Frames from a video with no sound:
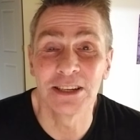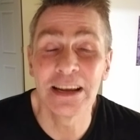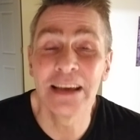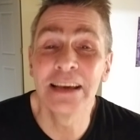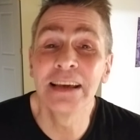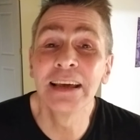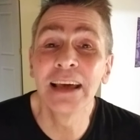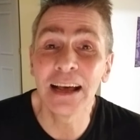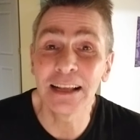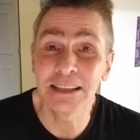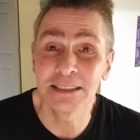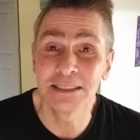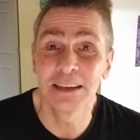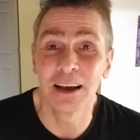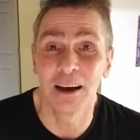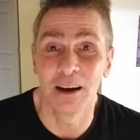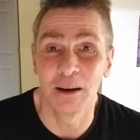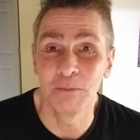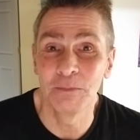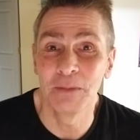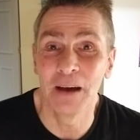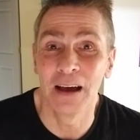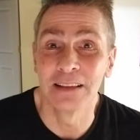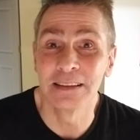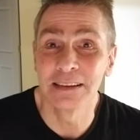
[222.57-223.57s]
He gets
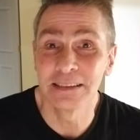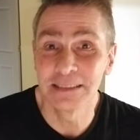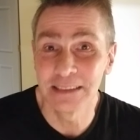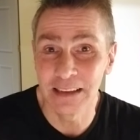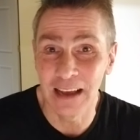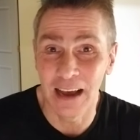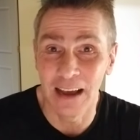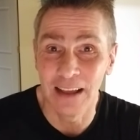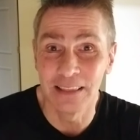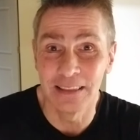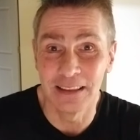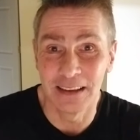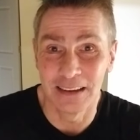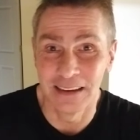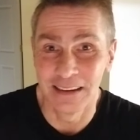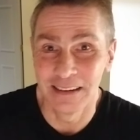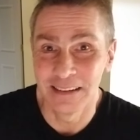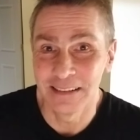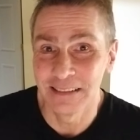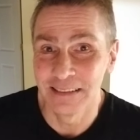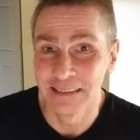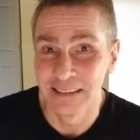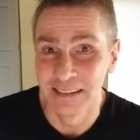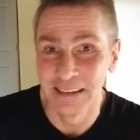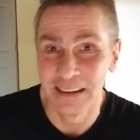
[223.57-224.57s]
up
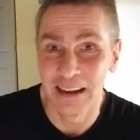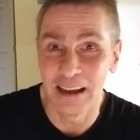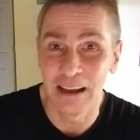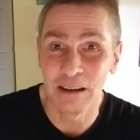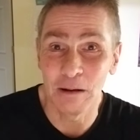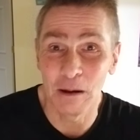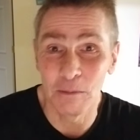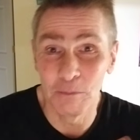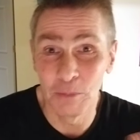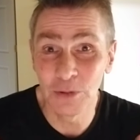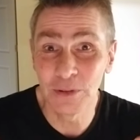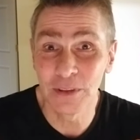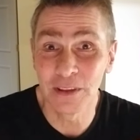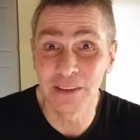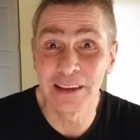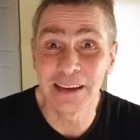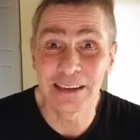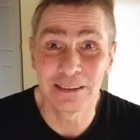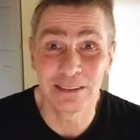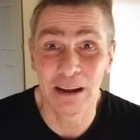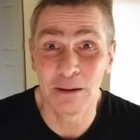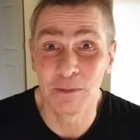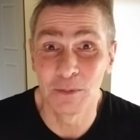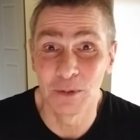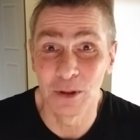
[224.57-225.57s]
I'll put the
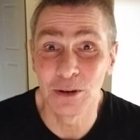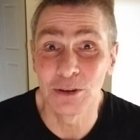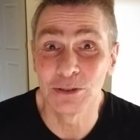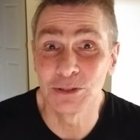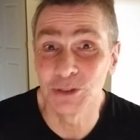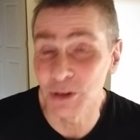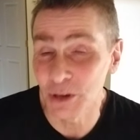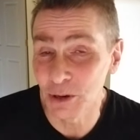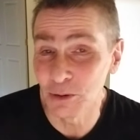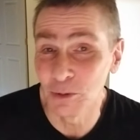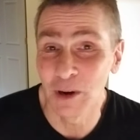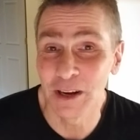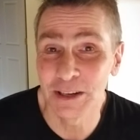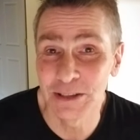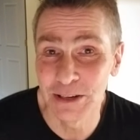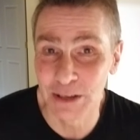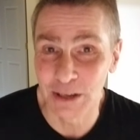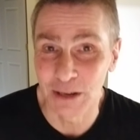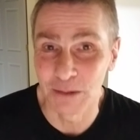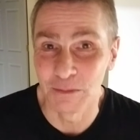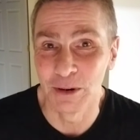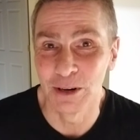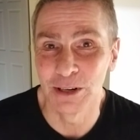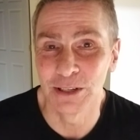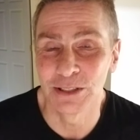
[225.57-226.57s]
link down below so you can watch the
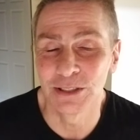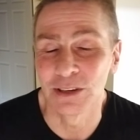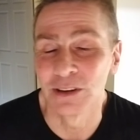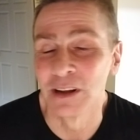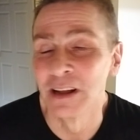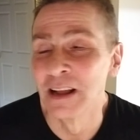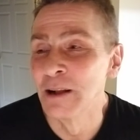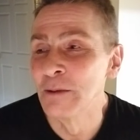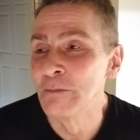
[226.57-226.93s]
commercial.